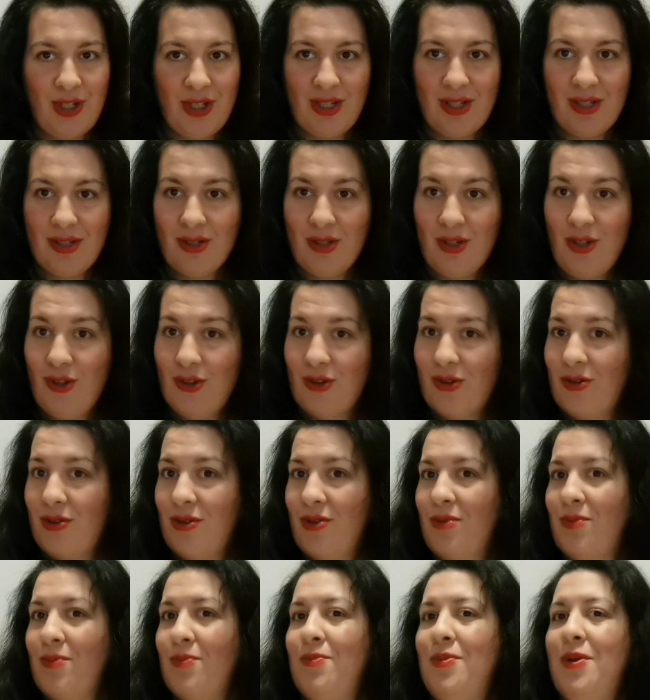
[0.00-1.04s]
with your
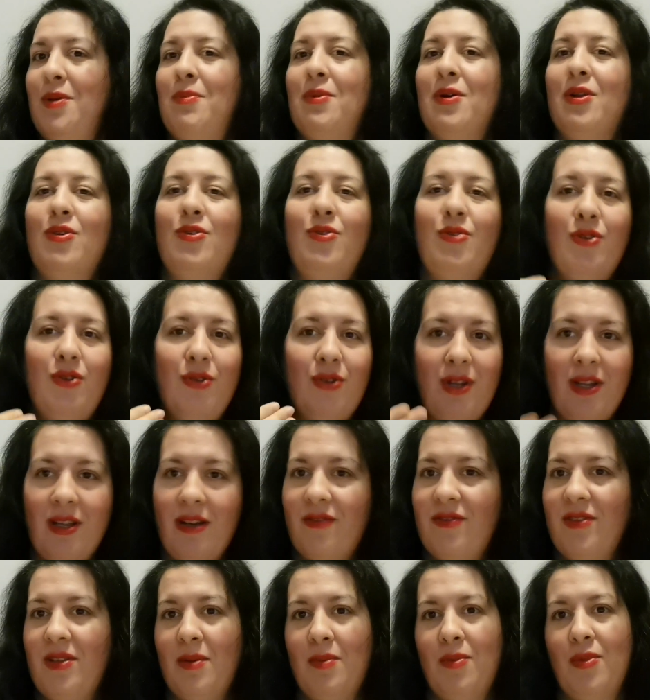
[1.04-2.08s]
people who you
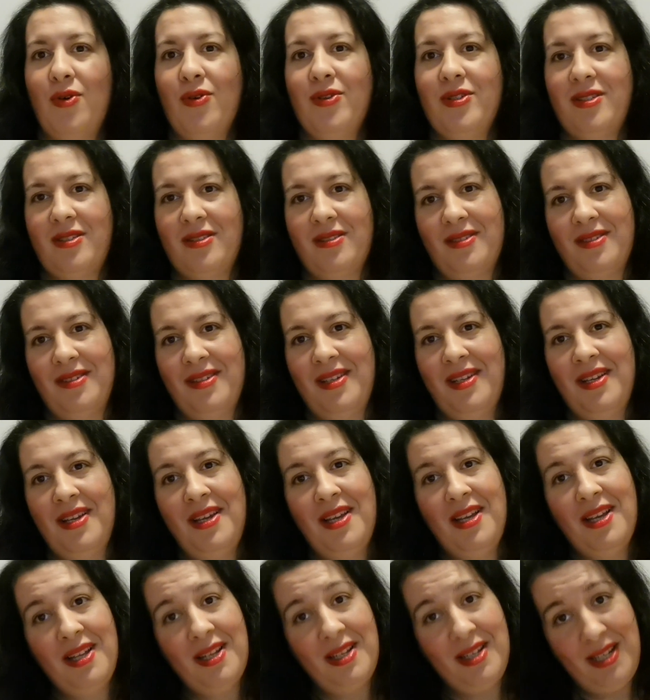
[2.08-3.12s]
love the most.
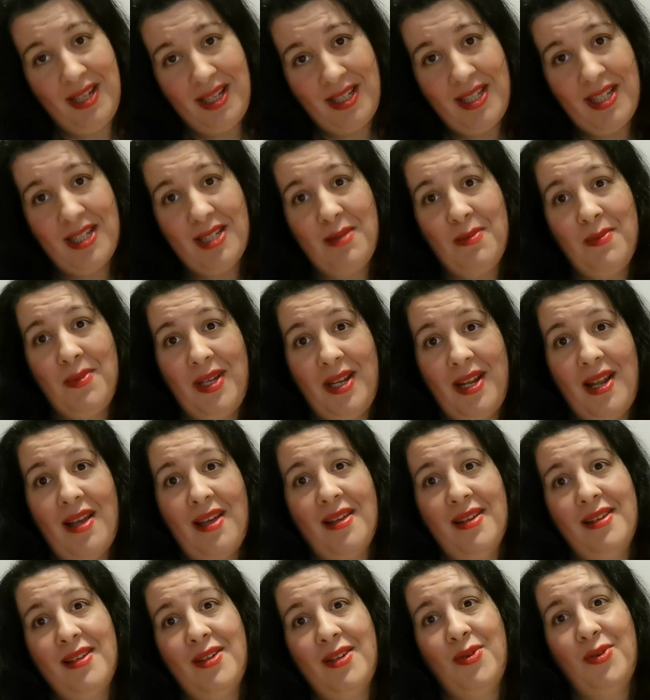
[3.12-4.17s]
This is mean
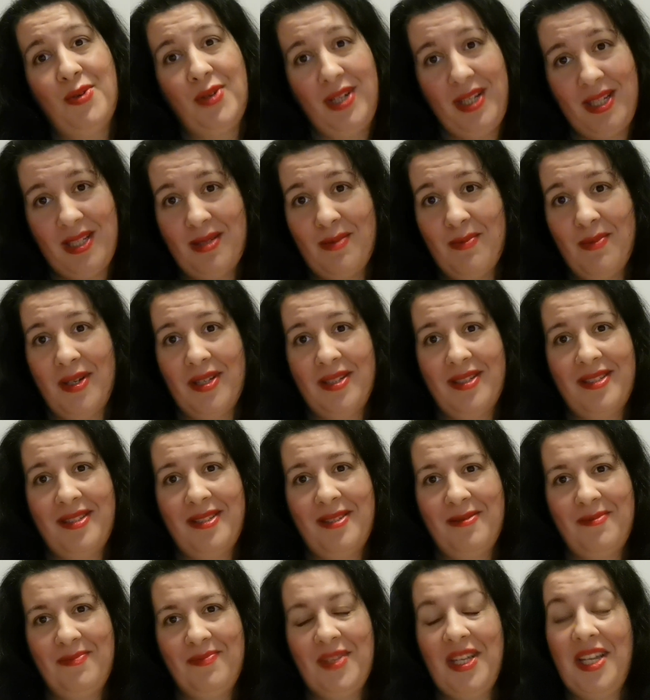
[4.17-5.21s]

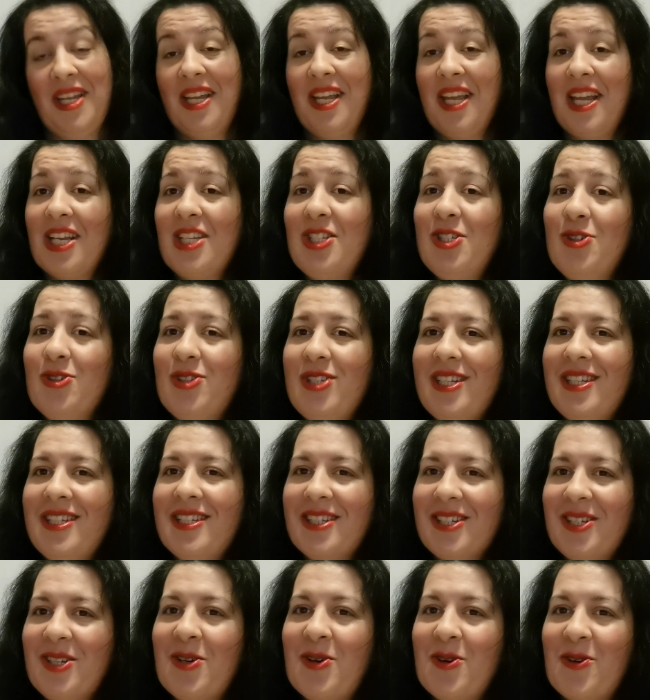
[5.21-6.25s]
Christmas. In case you
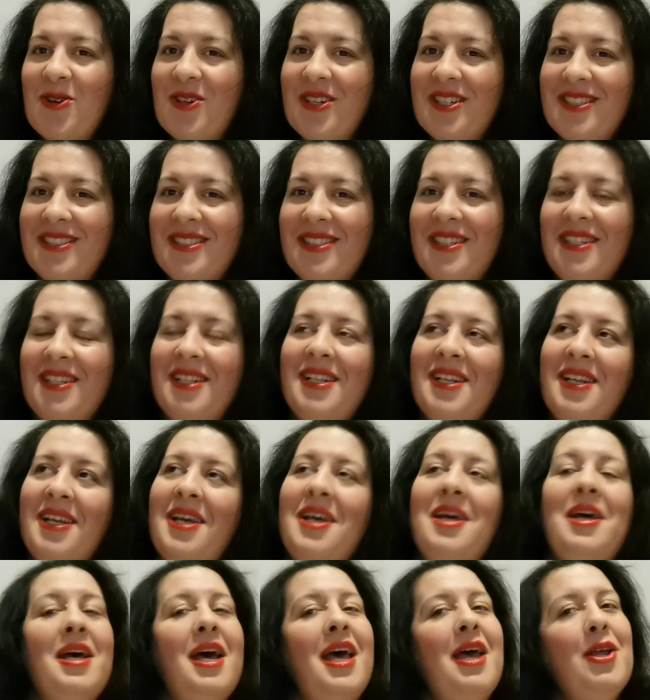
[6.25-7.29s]
didn't know,
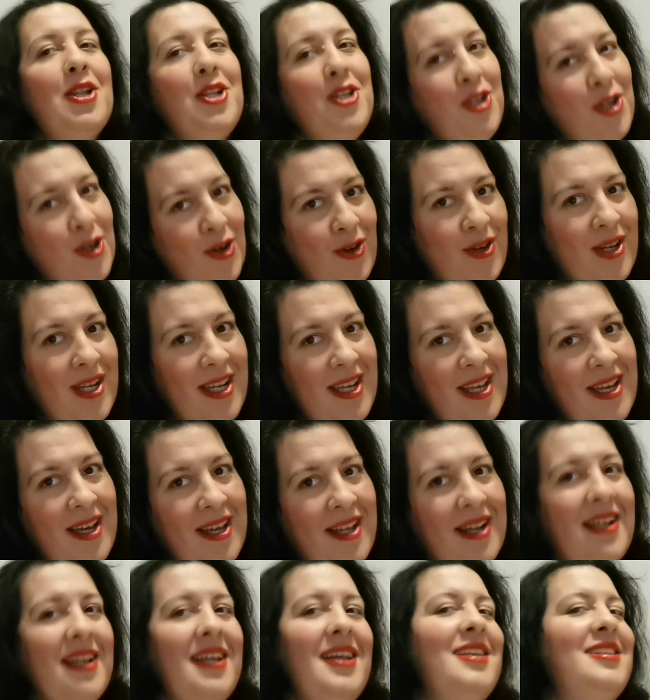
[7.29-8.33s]
New
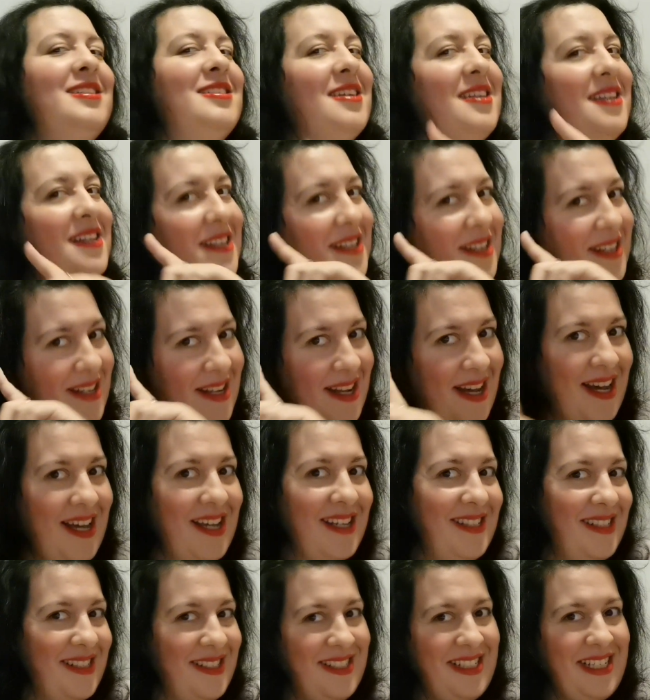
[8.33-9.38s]
Year, it's
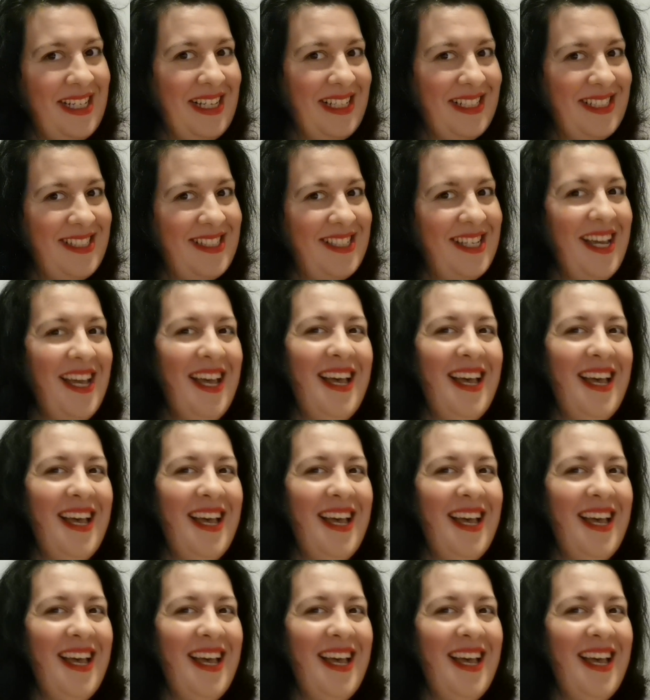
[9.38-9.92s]
another thing.